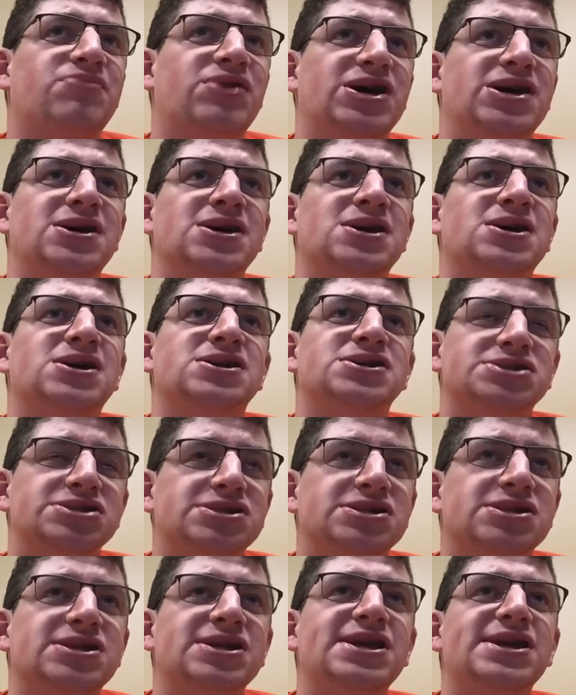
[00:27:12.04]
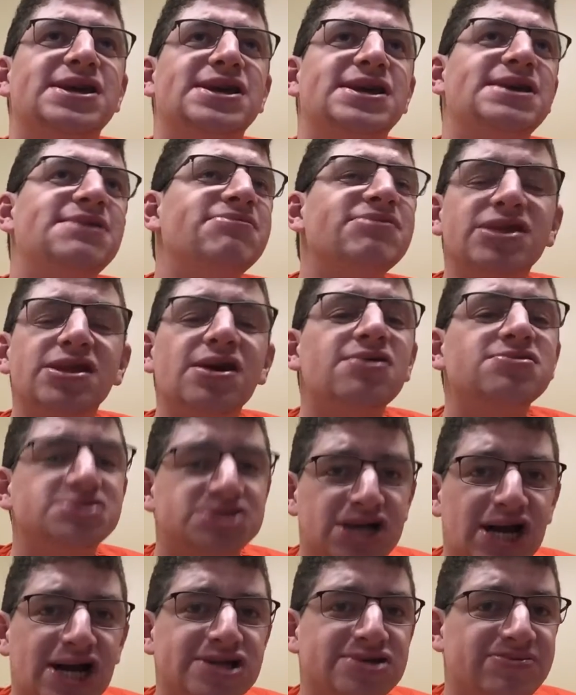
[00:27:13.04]
even though Josh McDaniels
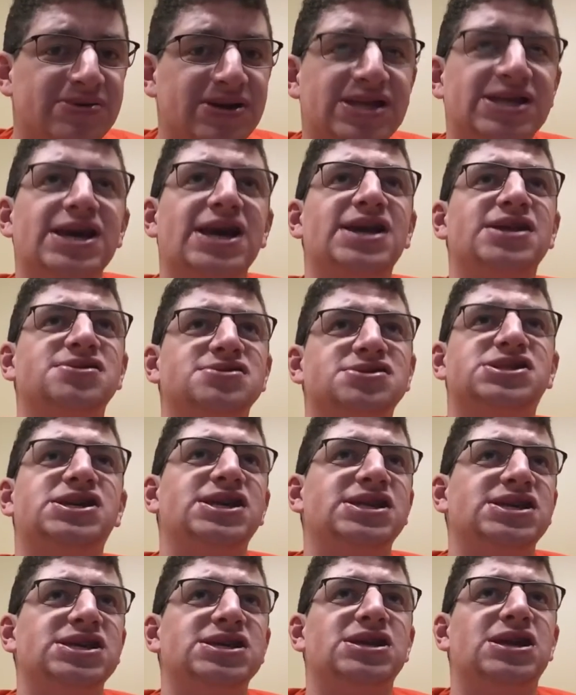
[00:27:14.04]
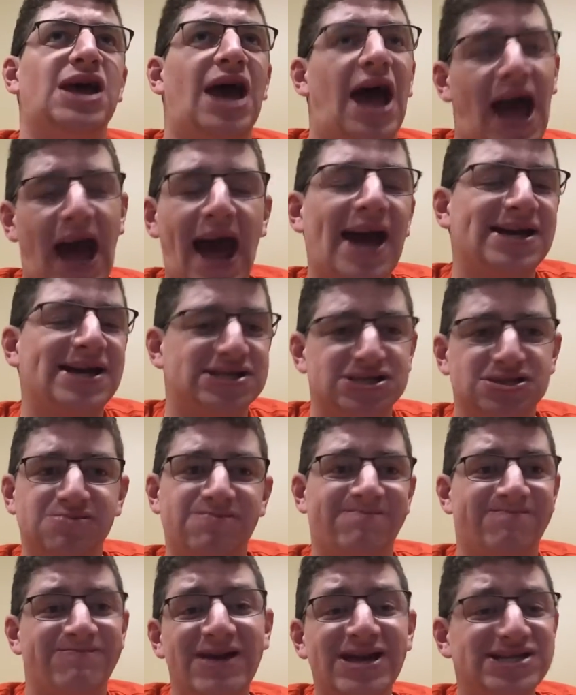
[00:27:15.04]
didn't physically sign the
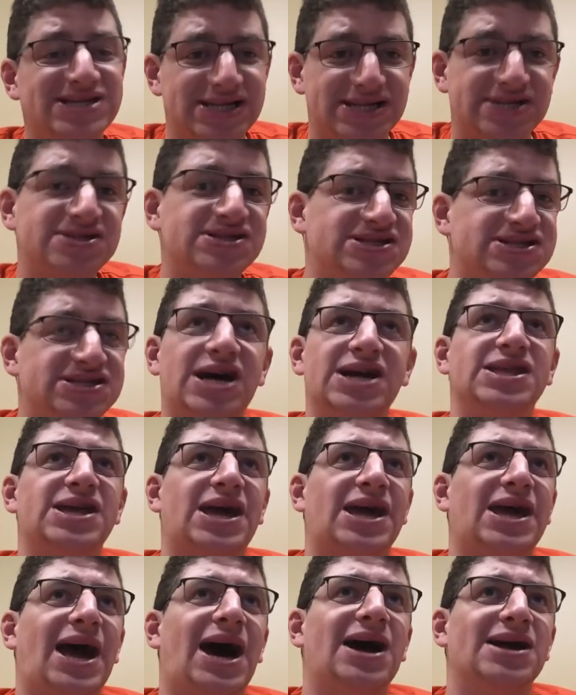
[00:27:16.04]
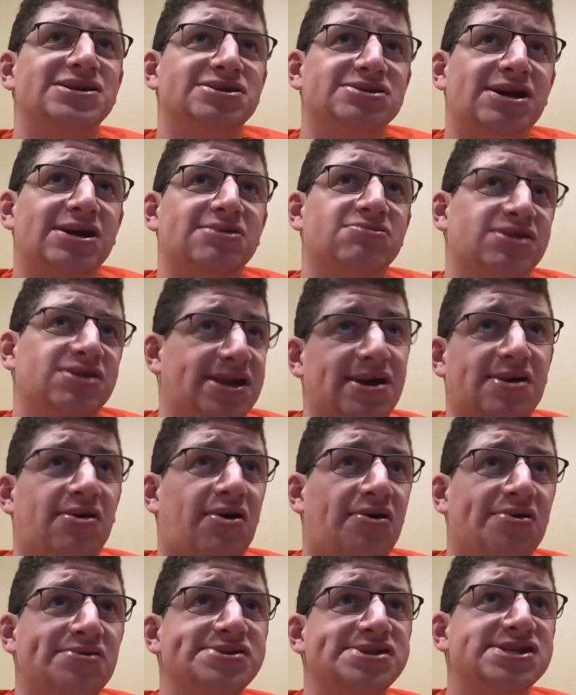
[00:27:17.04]
contract with the Colts,
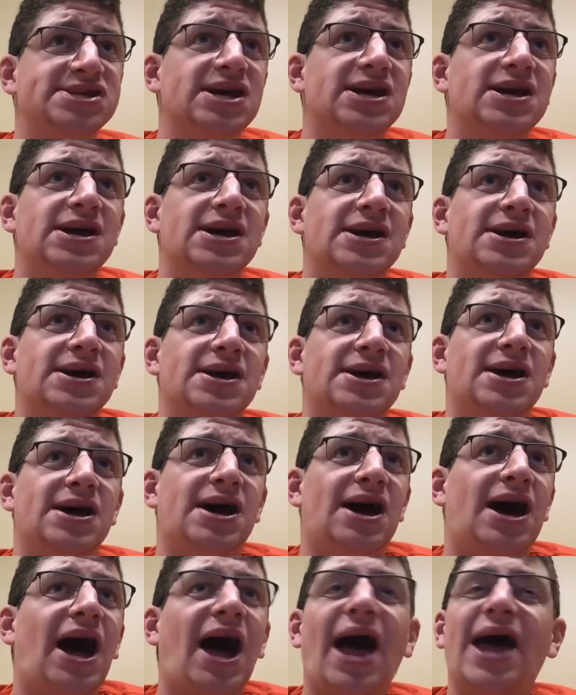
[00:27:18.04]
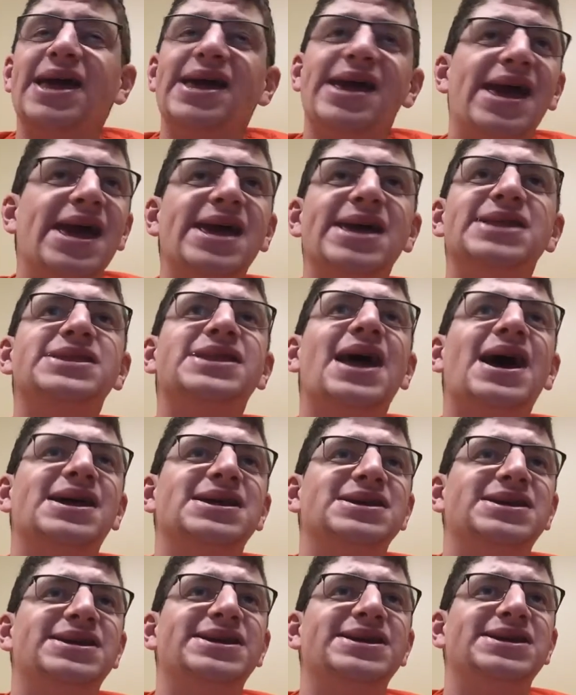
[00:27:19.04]
I hate that he went,
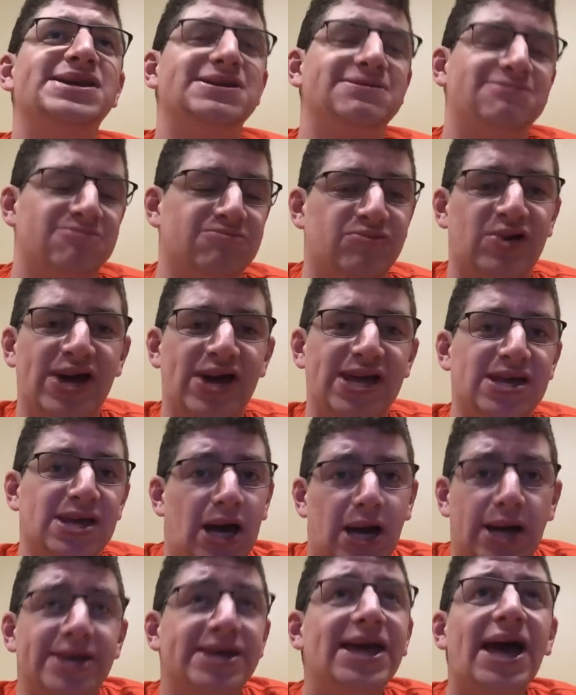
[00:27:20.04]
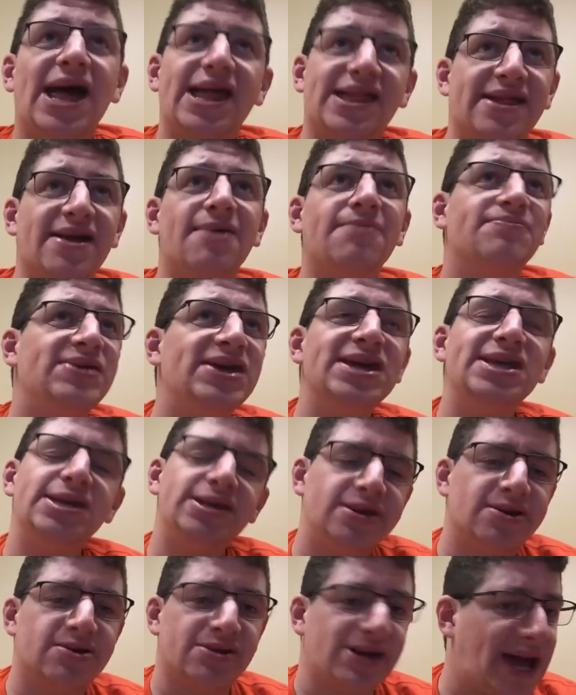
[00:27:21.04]
yes, I'll be your head coach in
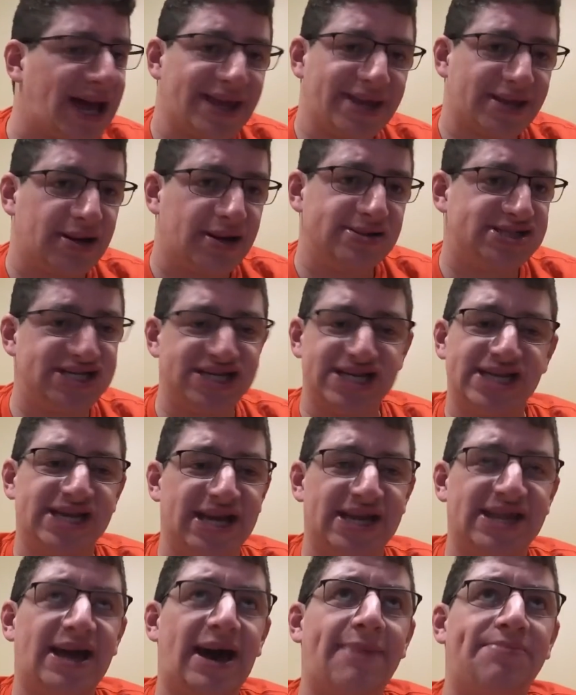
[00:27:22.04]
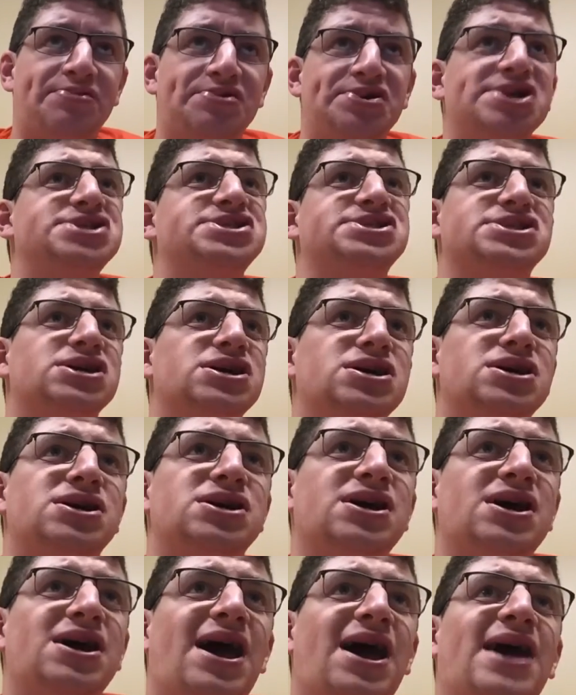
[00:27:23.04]
Indianapolis. And then he goes,
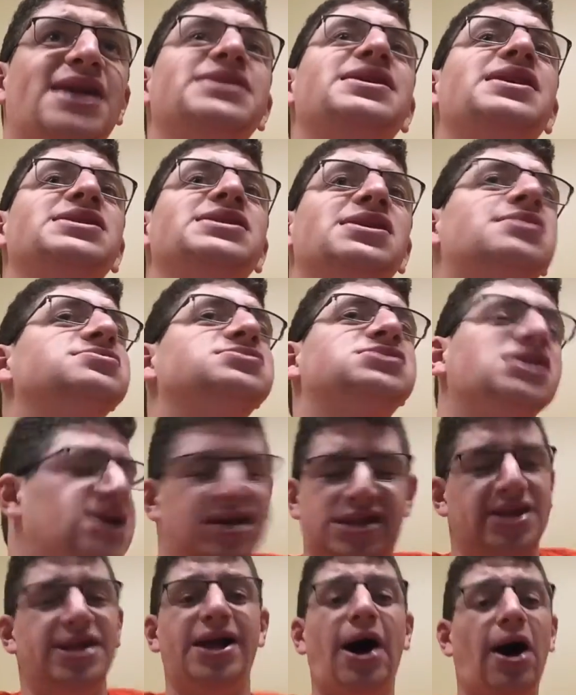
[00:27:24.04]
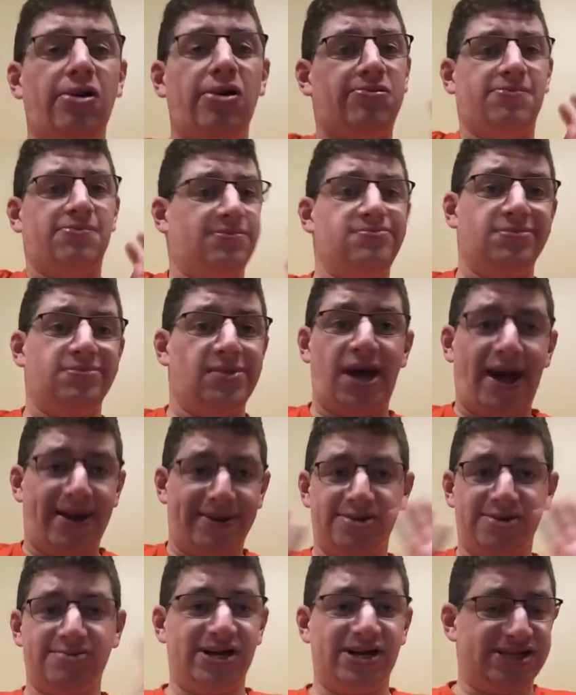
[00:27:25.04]
no, I don't want to.
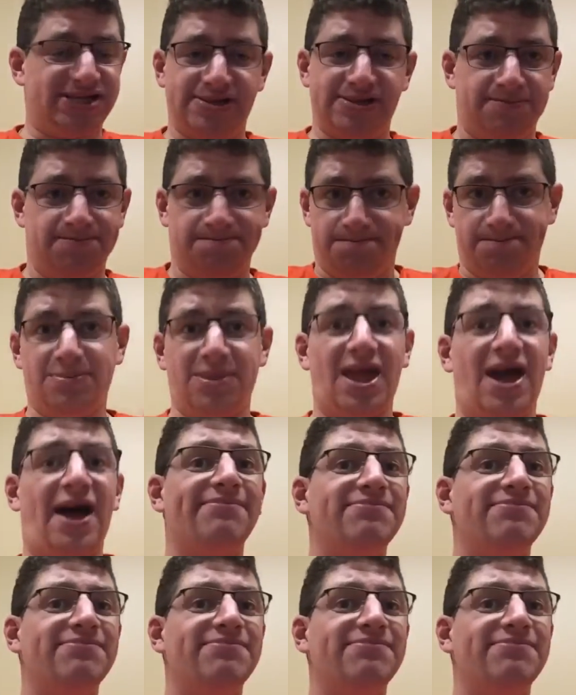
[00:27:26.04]
I'm going to back out.